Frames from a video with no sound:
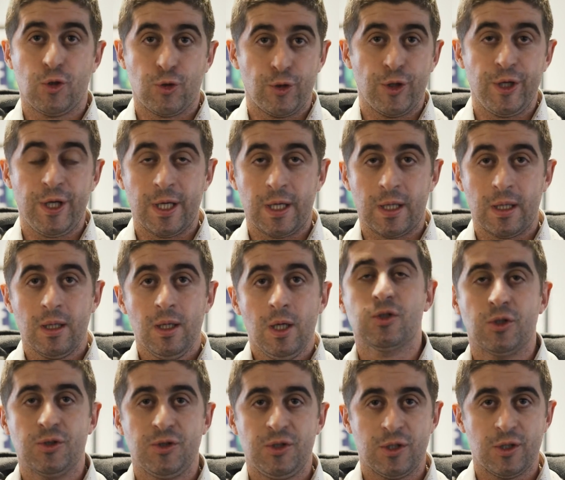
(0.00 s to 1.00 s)
Korea is
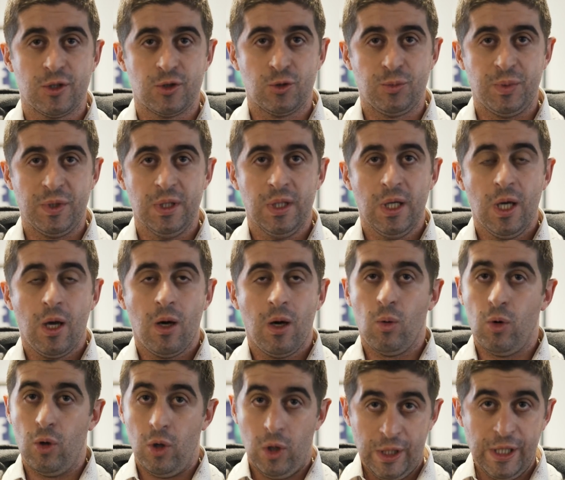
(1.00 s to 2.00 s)
considered to be
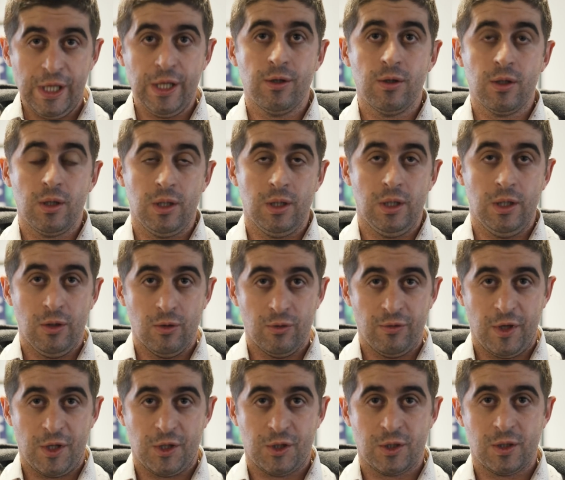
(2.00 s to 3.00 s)
a leader in
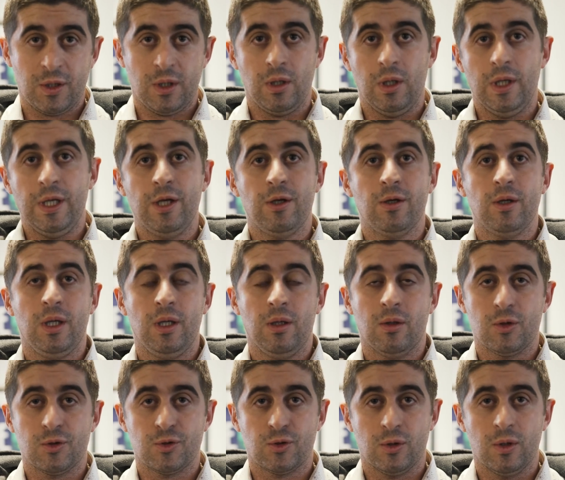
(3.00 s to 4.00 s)
innovation, and leader in
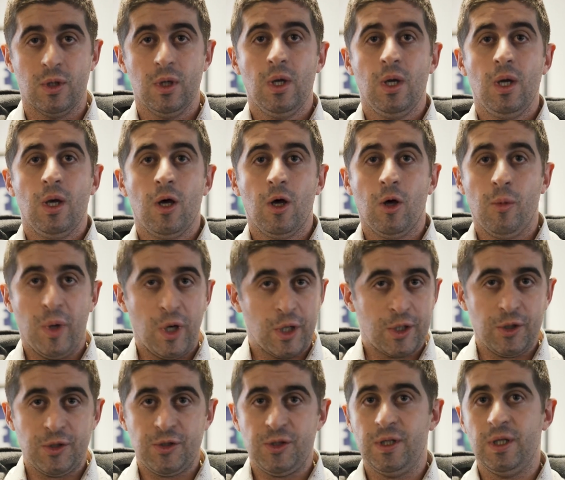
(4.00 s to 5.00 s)
also uh,
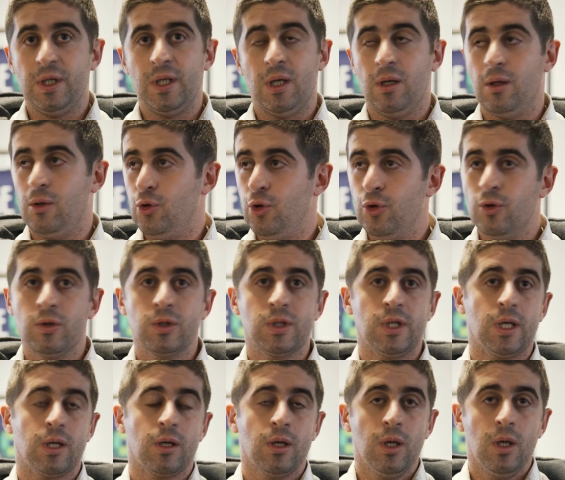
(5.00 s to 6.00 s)
marketing, and you know
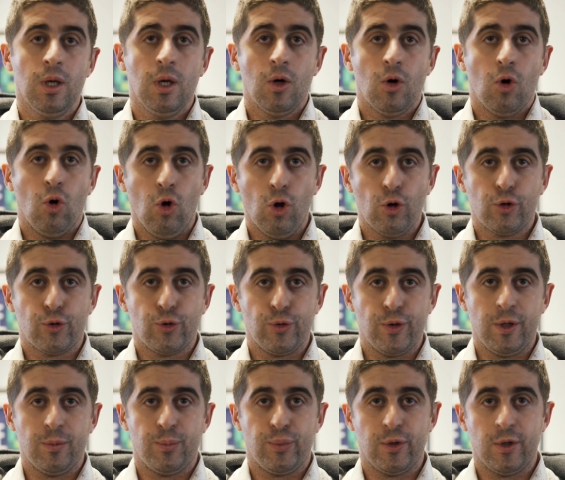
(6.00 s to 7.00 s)
that all
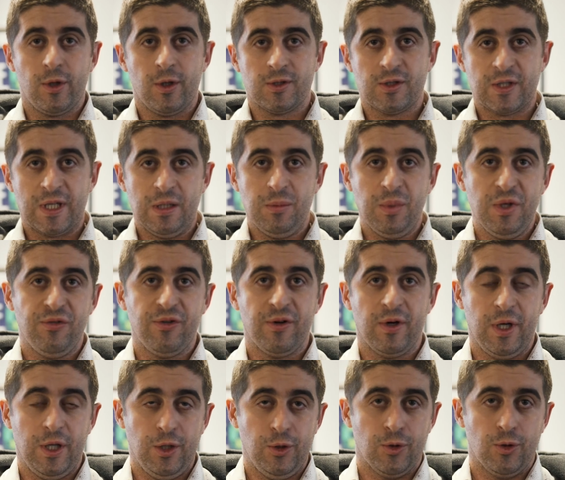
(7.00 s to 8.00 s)
Korean products can be
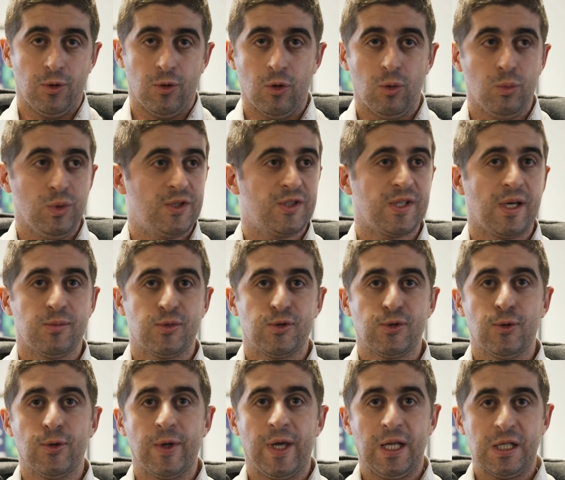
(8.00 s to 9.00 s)
found in your home with
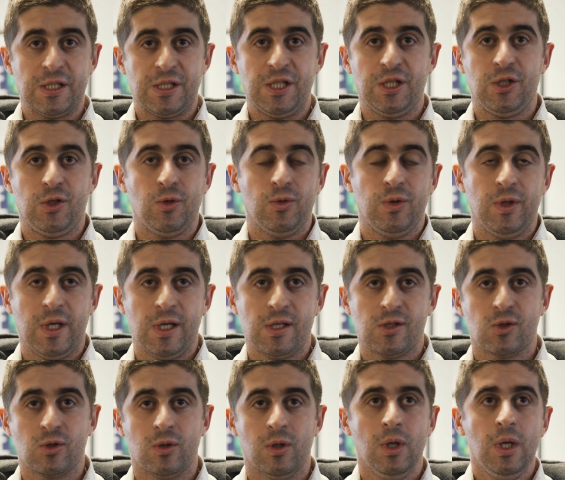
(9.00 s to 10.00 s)
Samsung, LG, Hyundai,
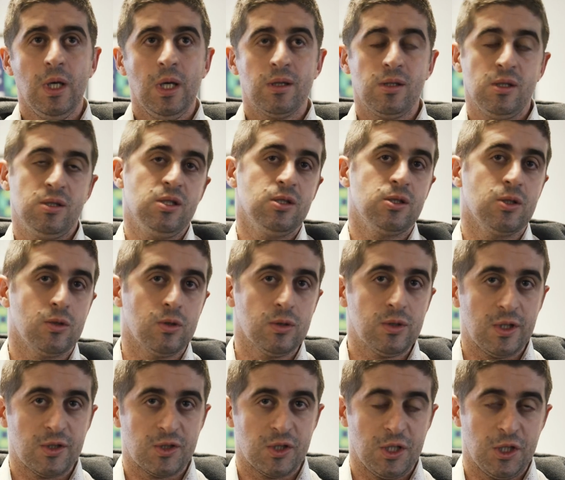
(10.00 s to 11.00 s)
so this is a good
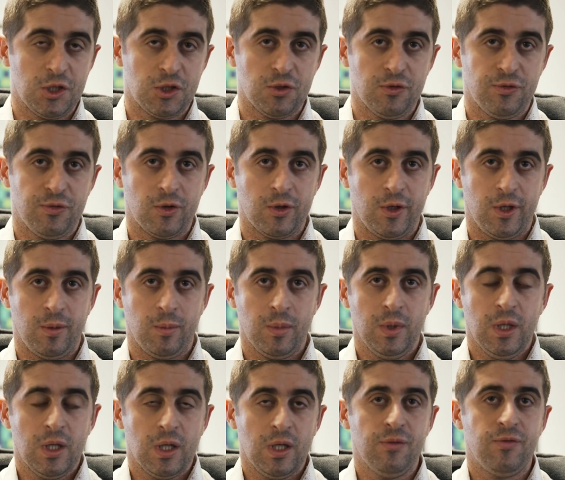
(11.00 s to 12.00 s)
destination for them
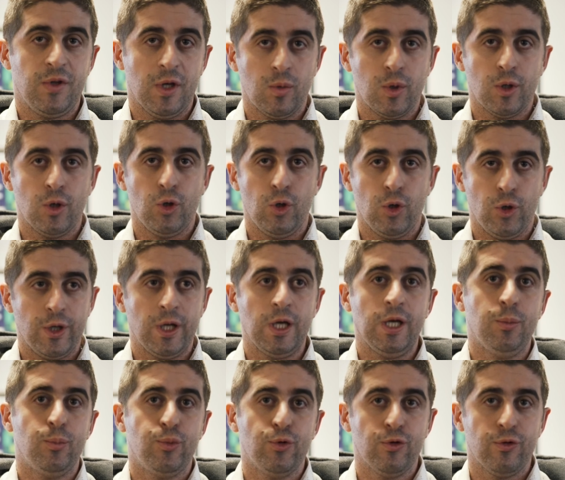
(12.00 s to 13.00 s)
if they want to learn and
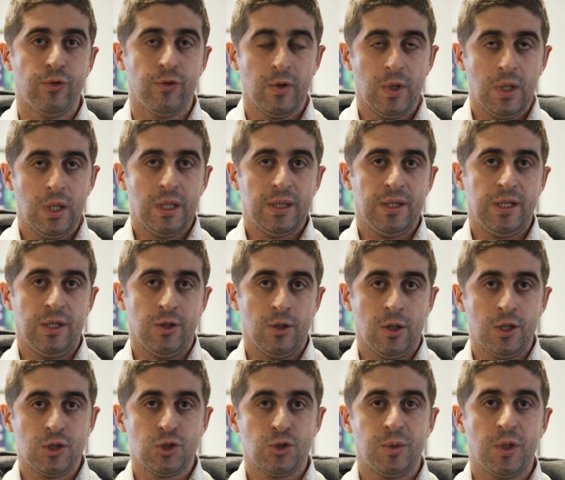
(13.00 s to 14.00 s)
improve their
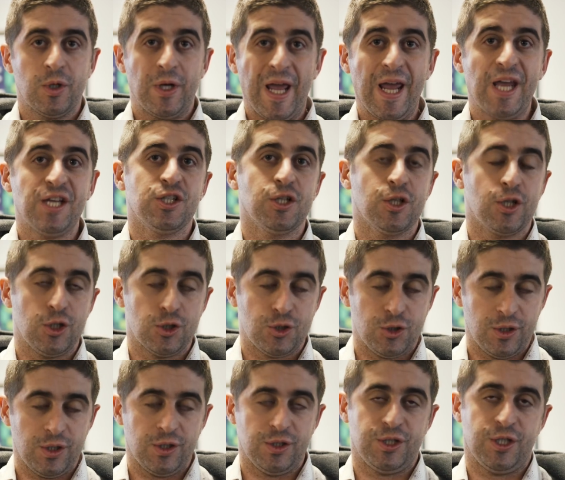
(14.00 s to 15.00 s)
knowledge about Asian
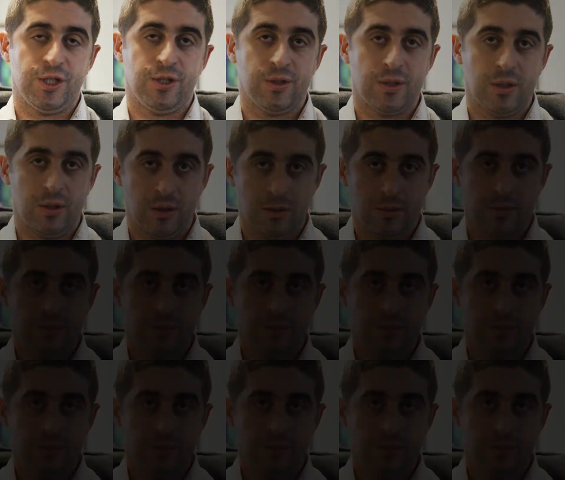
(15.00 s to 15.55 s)
culture in general.